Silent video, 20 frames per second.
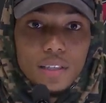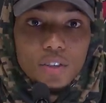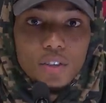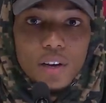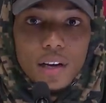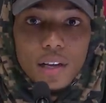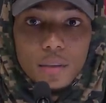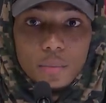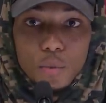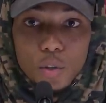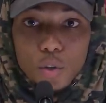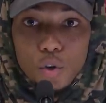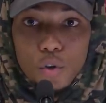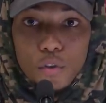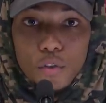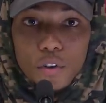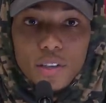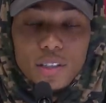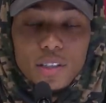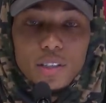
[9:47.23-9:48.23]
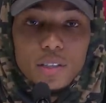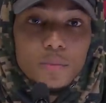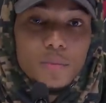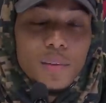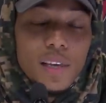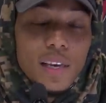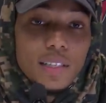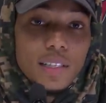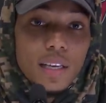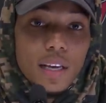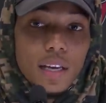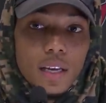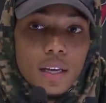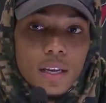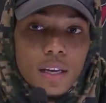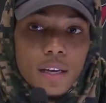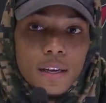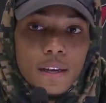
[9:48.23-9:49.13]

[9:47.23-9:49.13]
and, try to maneuver in some things that